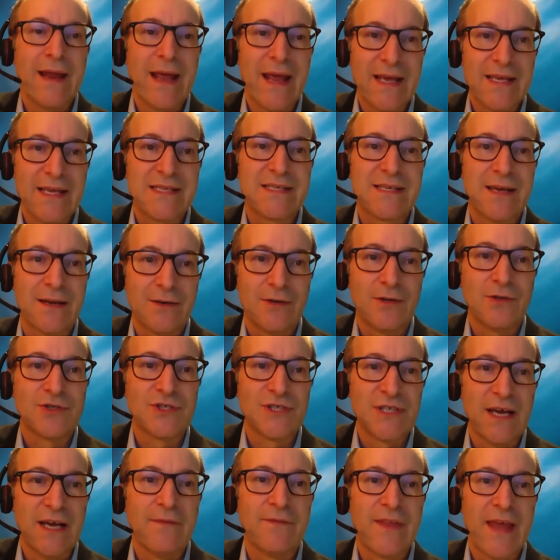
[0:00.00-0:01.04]
a subtle
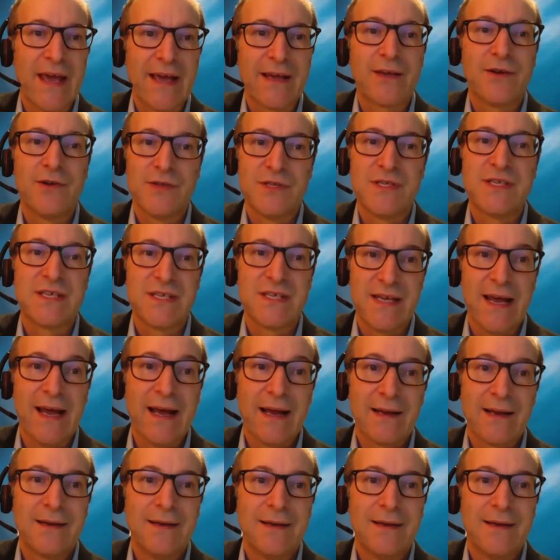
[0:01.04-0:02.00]
shift that could stick.